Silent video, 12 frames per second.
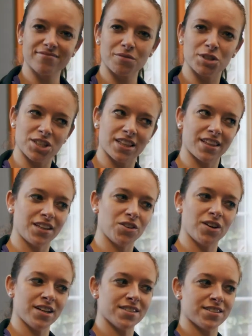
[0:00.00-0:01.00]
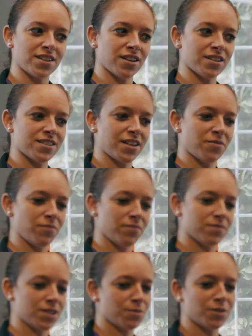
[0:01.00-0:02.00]
which I think you guys share
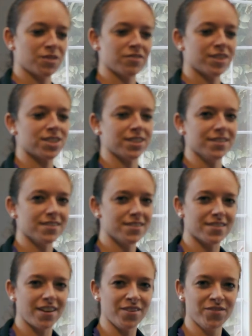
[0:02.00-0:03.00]
similar visions.